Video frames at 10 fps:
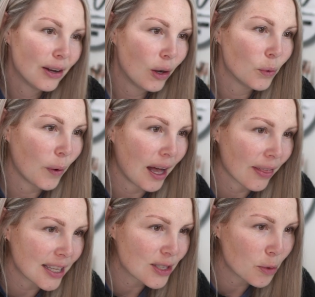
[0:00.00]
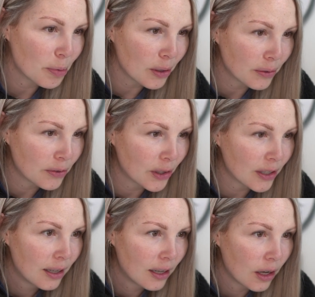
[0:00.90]
Oh wow, that's so
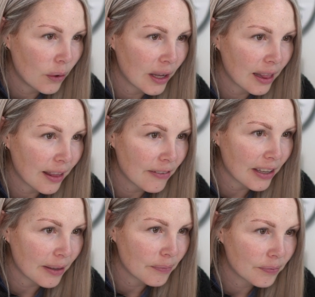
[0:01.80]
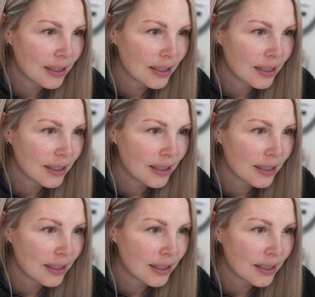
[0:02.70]
beautiful. Oh, I love it.